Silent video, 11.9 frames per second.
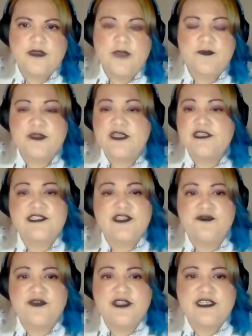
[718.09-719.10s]
It pleases
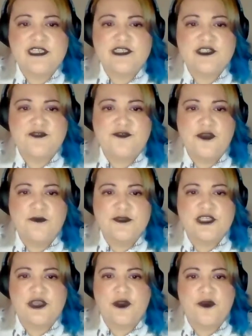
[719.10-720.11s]
her funny sense of humour
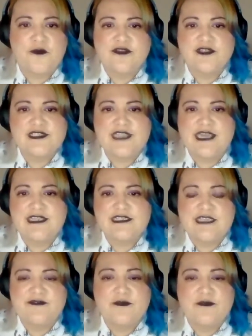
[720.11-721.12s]
to go around the States
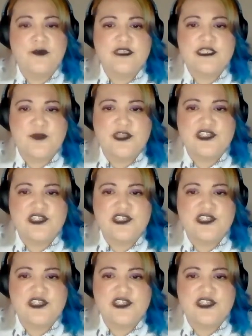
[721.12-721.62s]
leaving bodies where